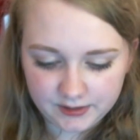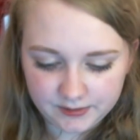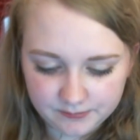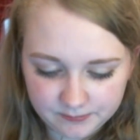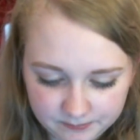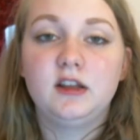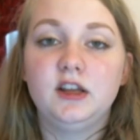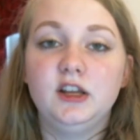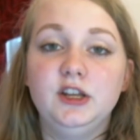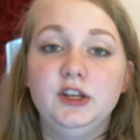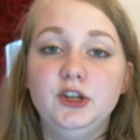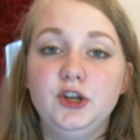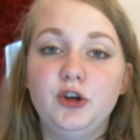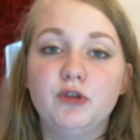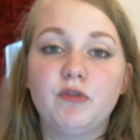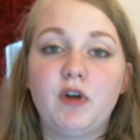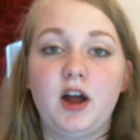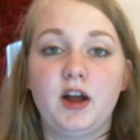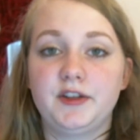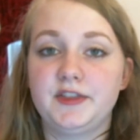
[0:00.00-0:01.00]
you can
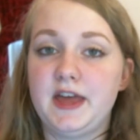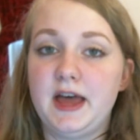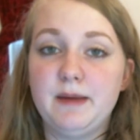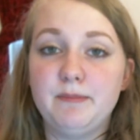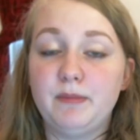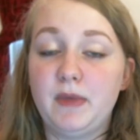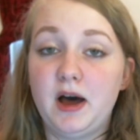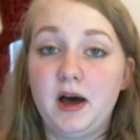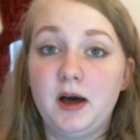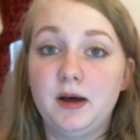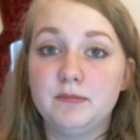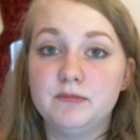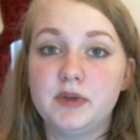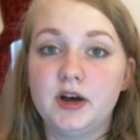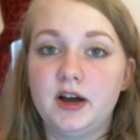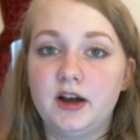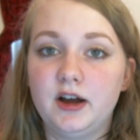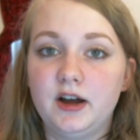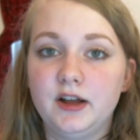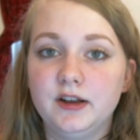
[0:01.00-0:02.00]
rock that mom
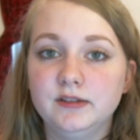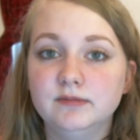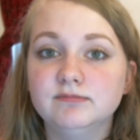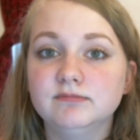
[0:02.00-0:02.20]
bod.